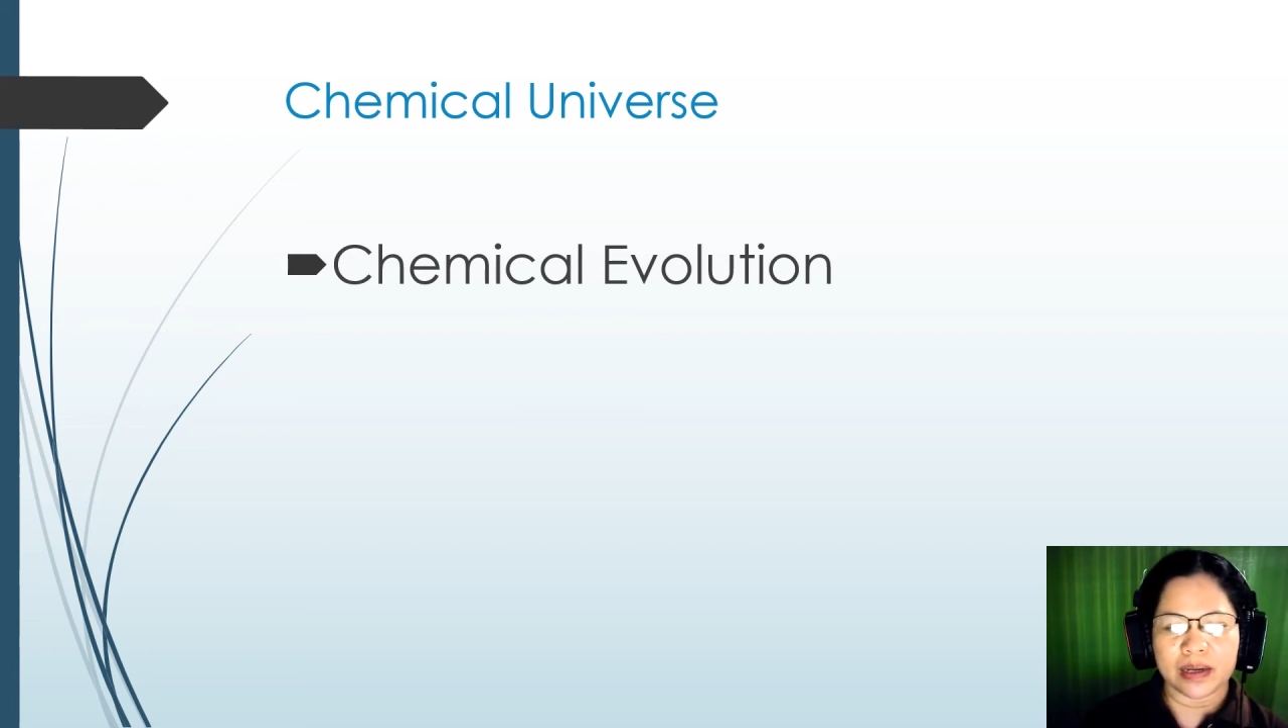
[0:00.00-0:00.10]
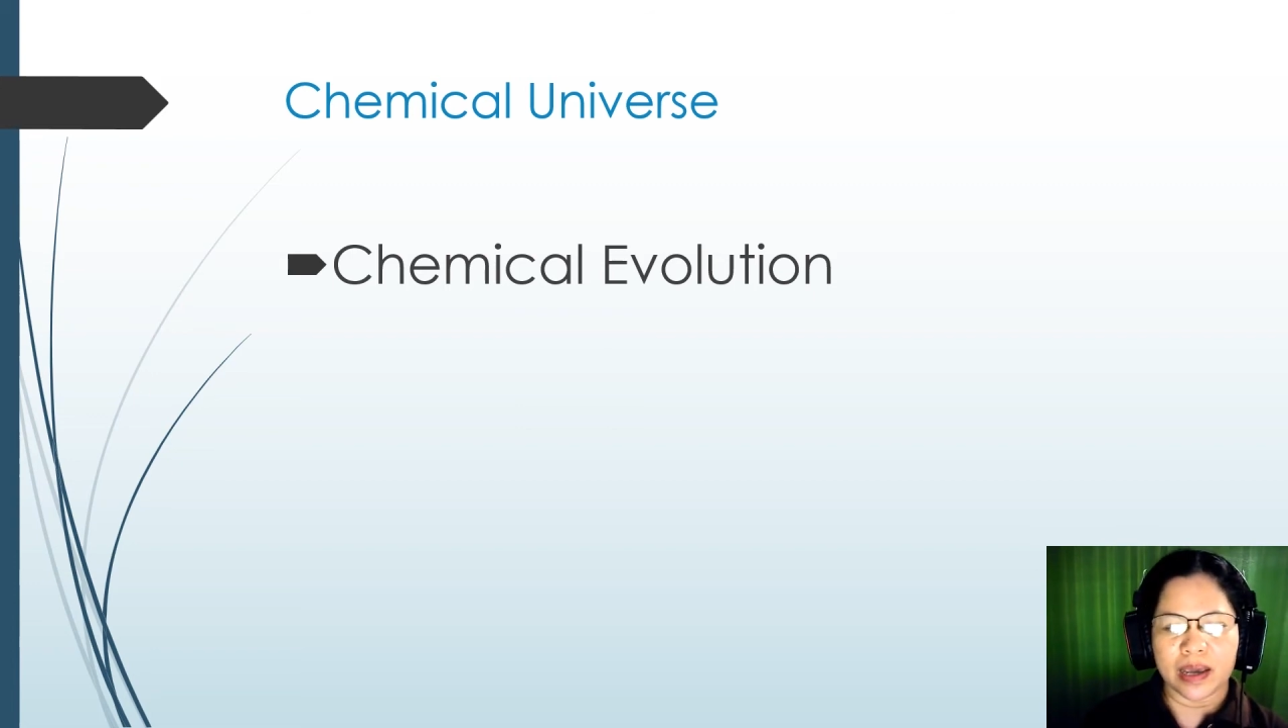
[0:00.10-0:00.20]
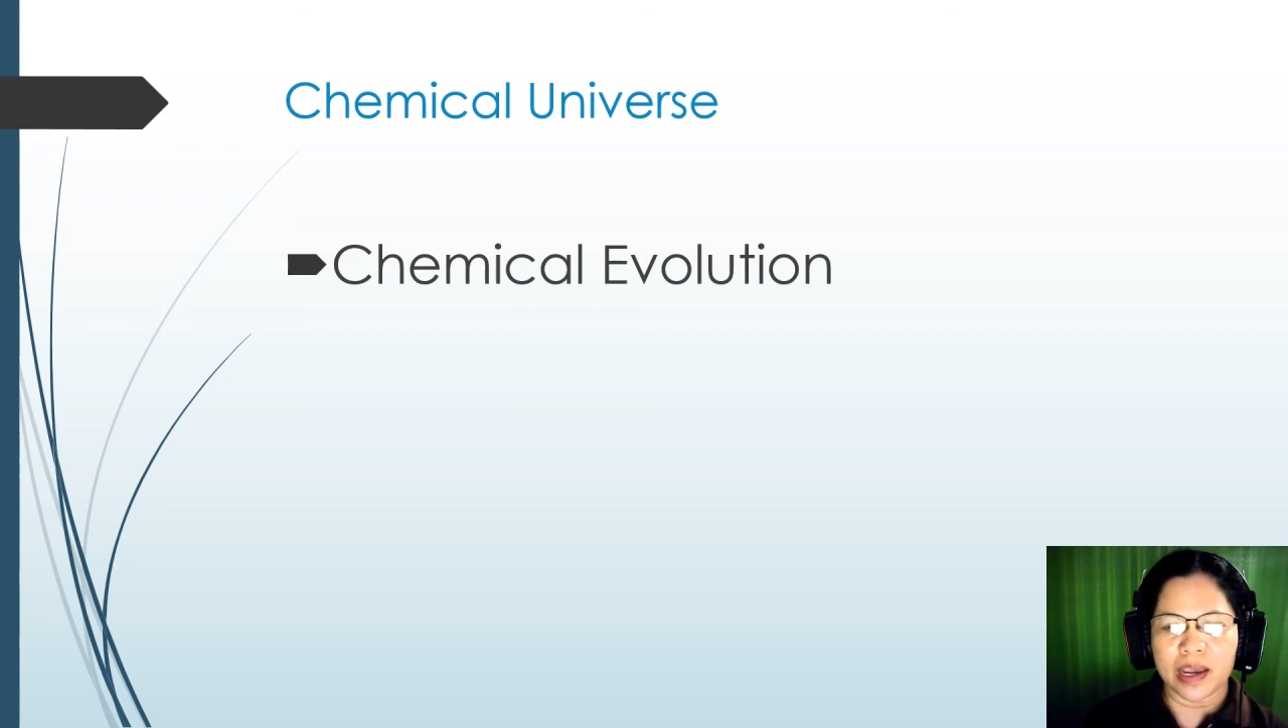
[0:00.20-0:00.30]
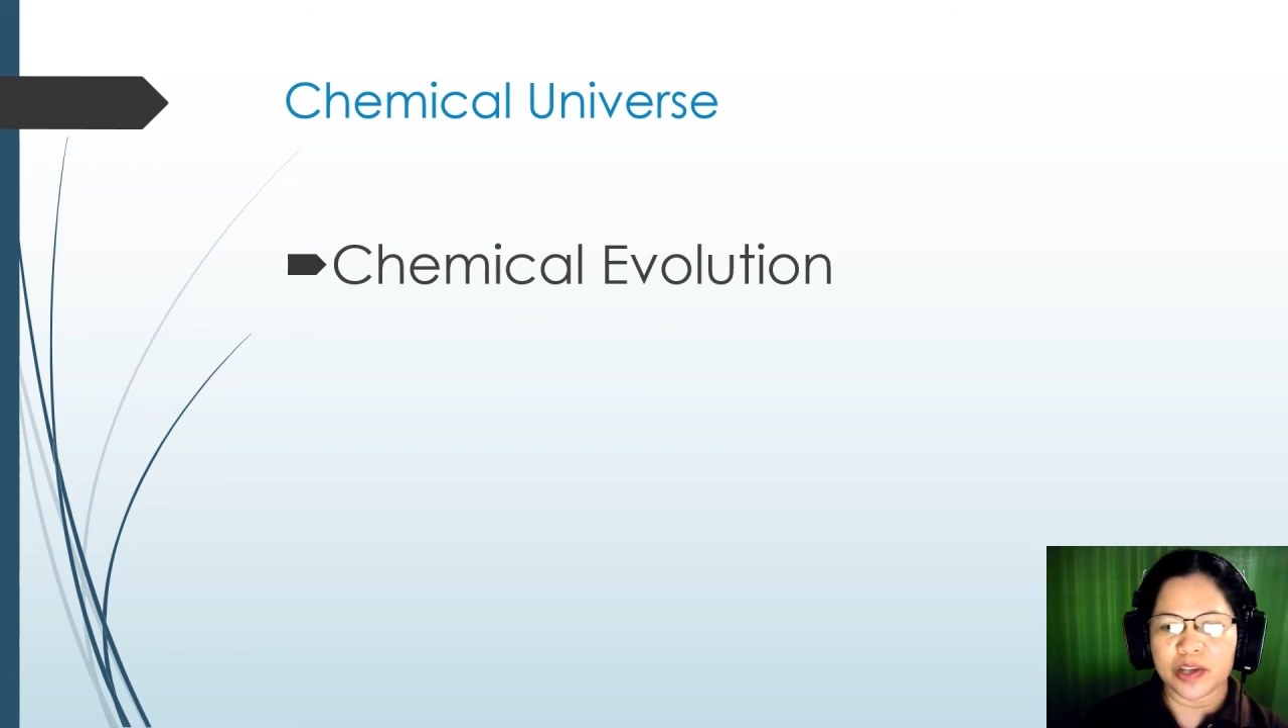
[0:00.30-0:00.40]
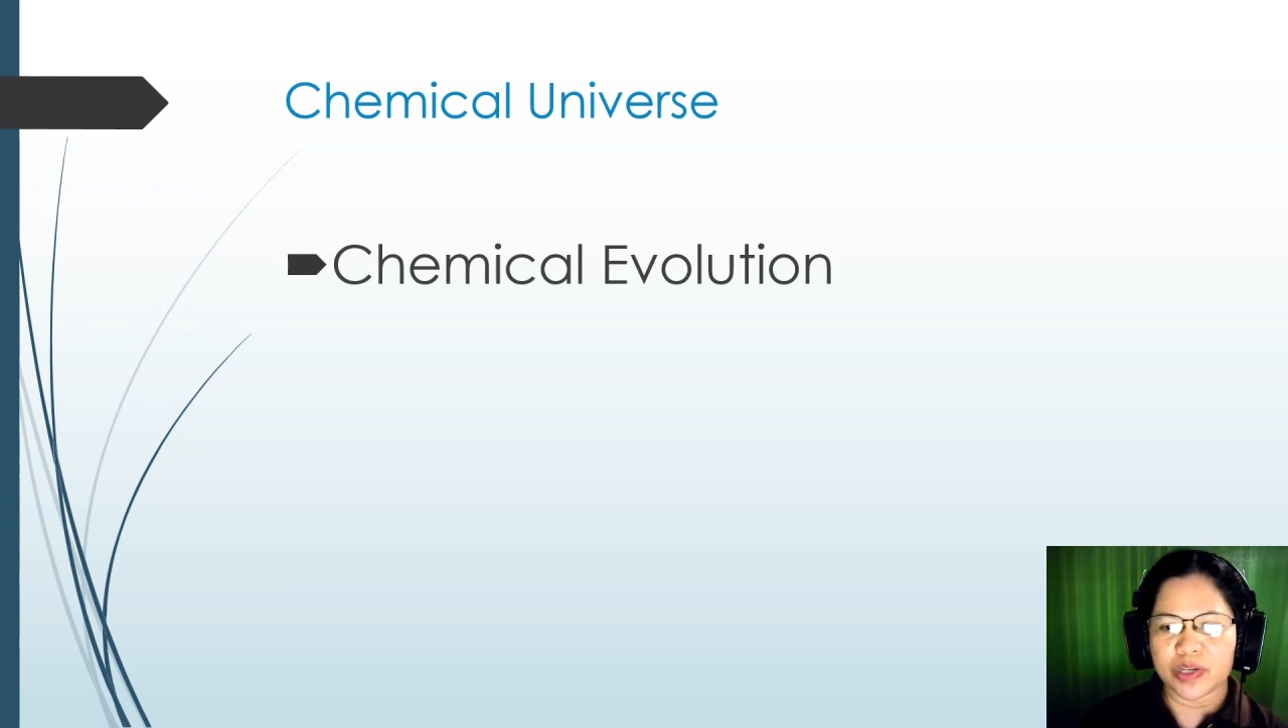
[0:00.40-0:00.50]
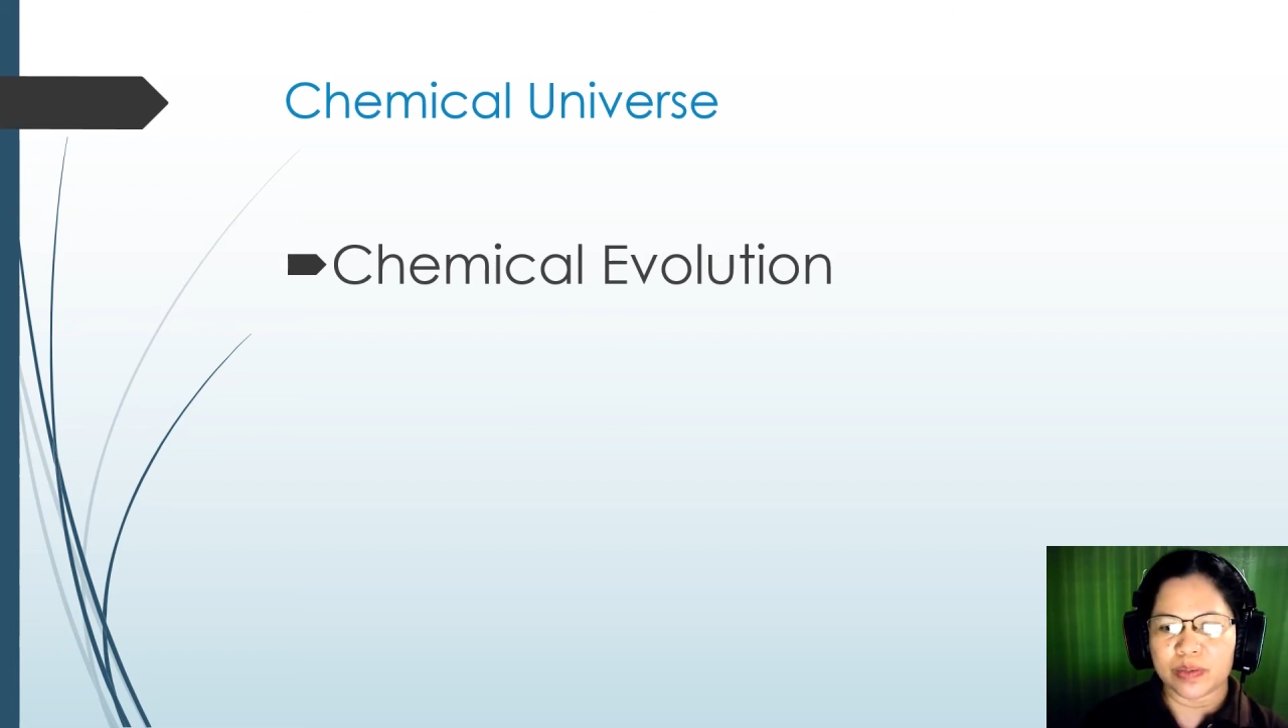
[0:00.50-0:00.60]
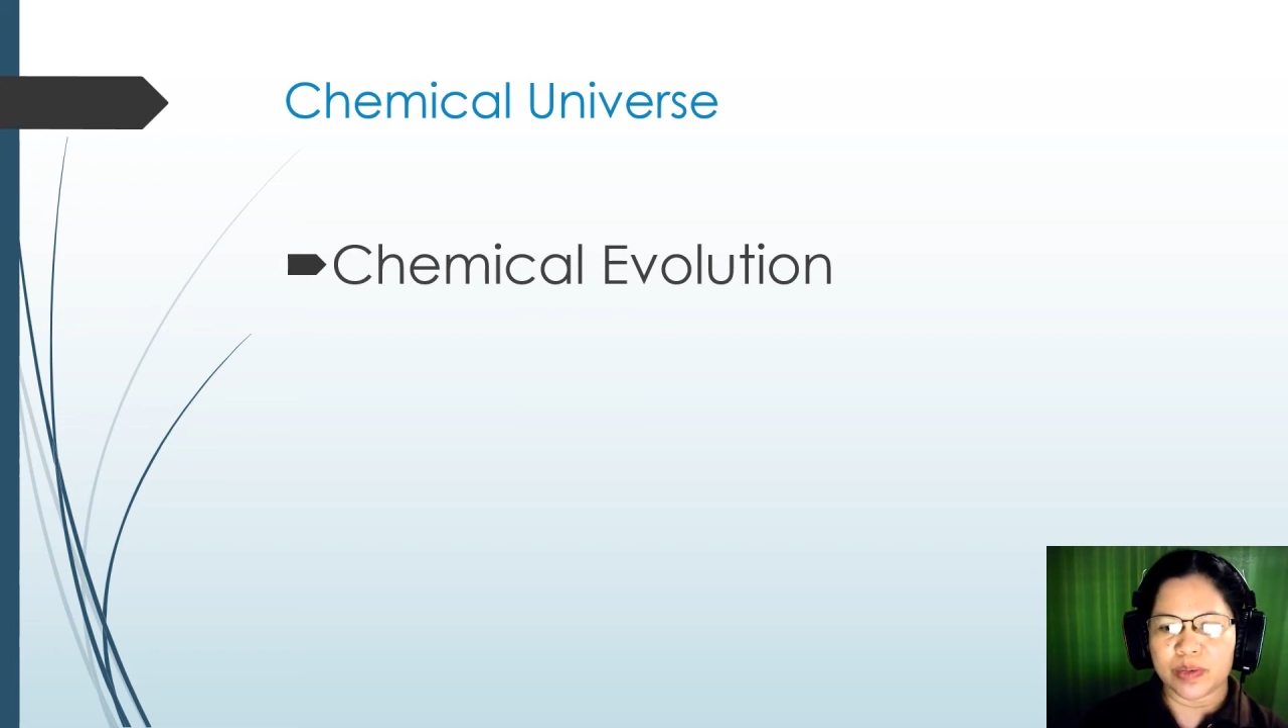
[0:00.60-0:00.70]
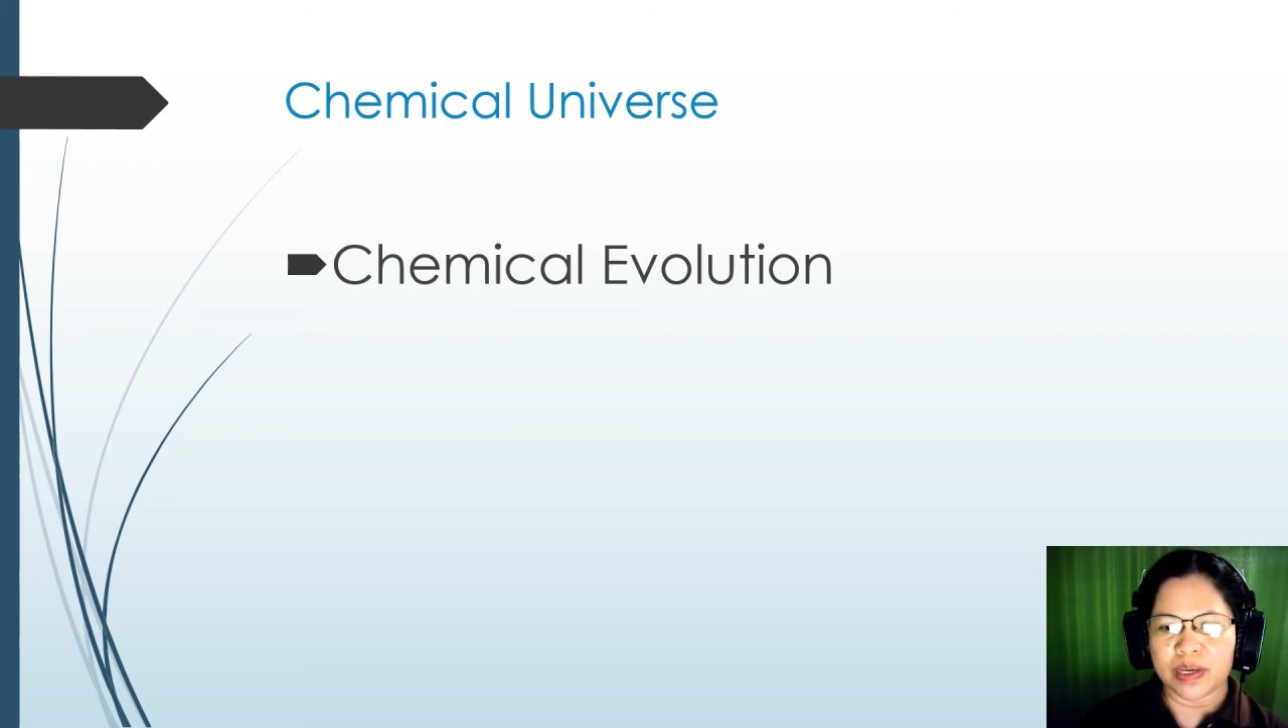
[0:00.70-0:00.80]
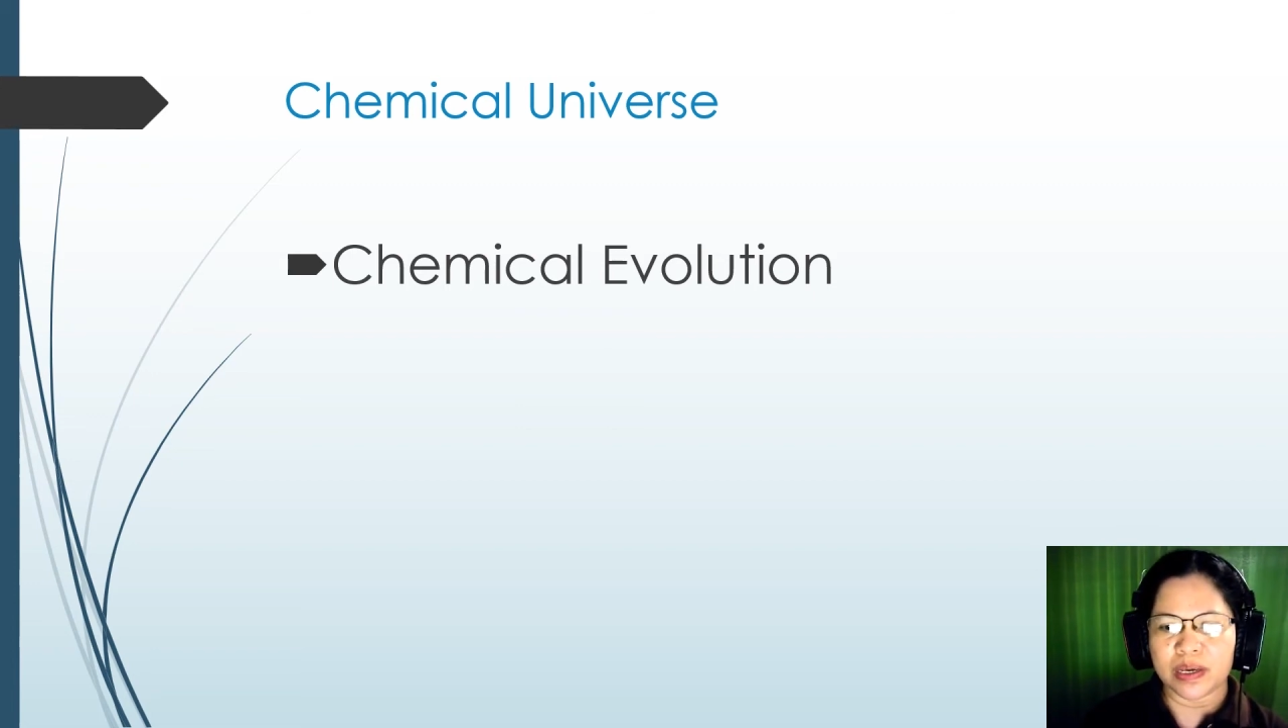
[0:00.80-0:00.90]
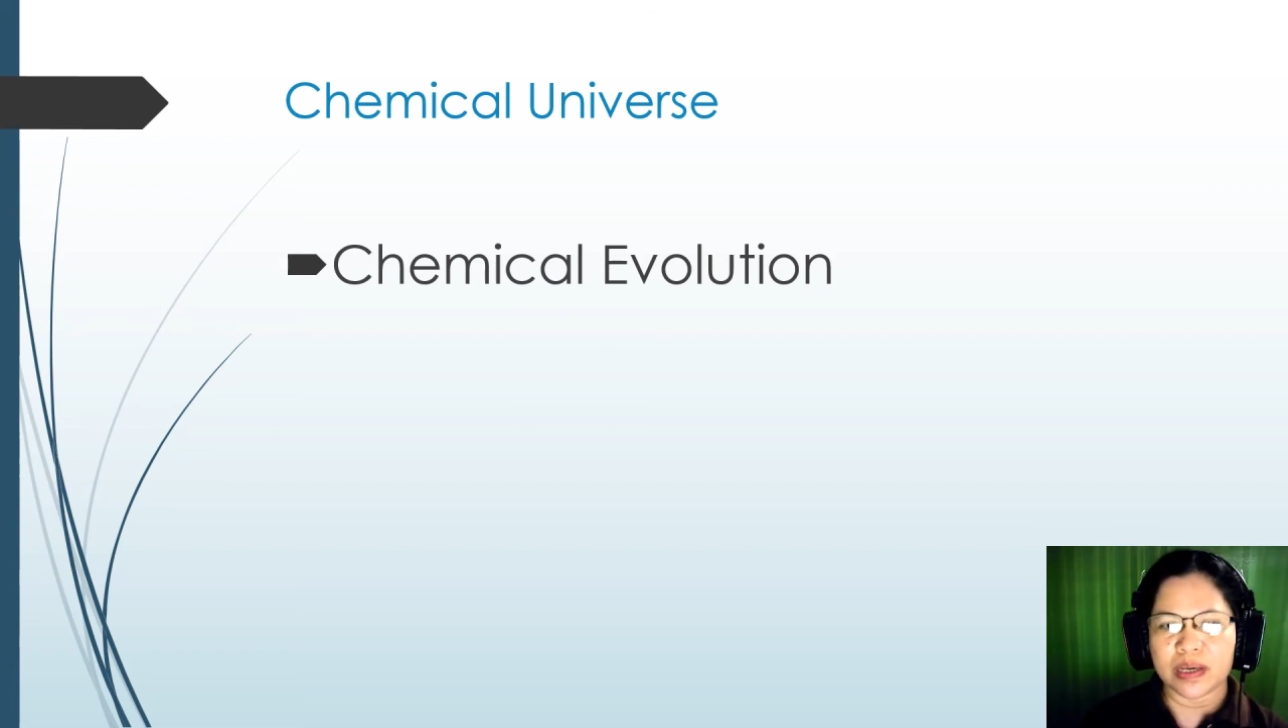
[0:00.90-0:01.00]

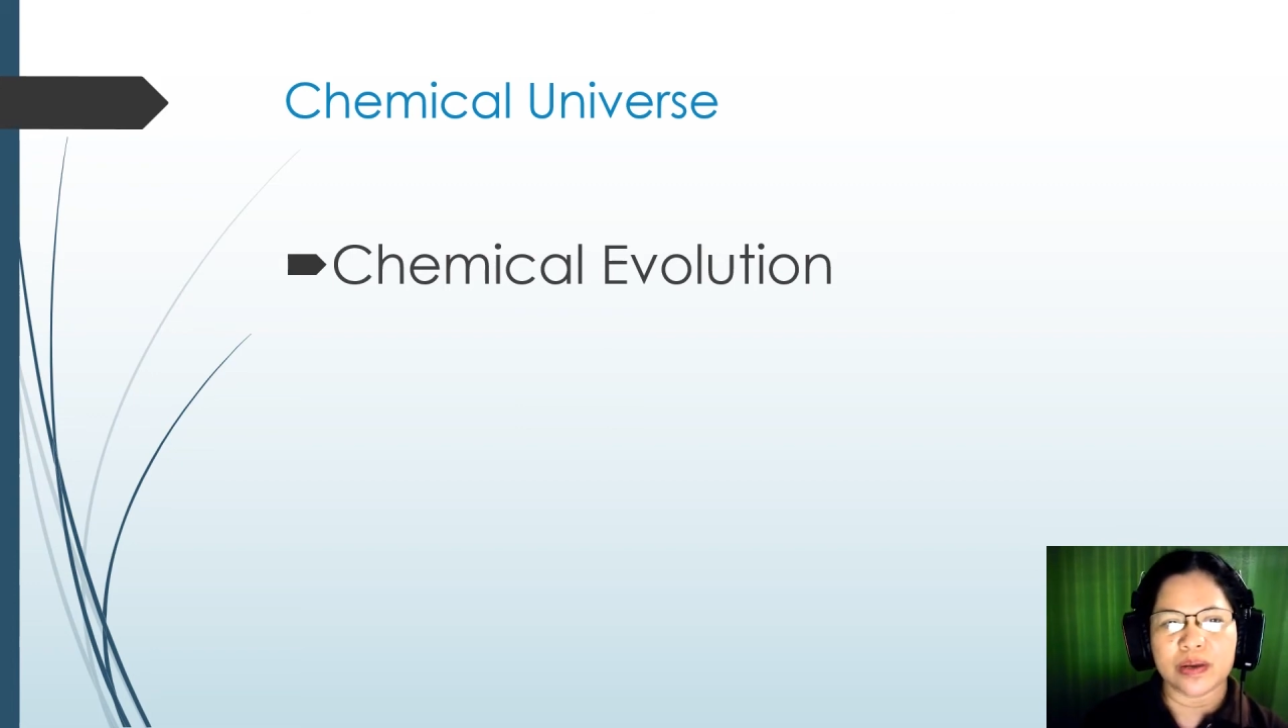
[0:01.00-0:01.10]
AGB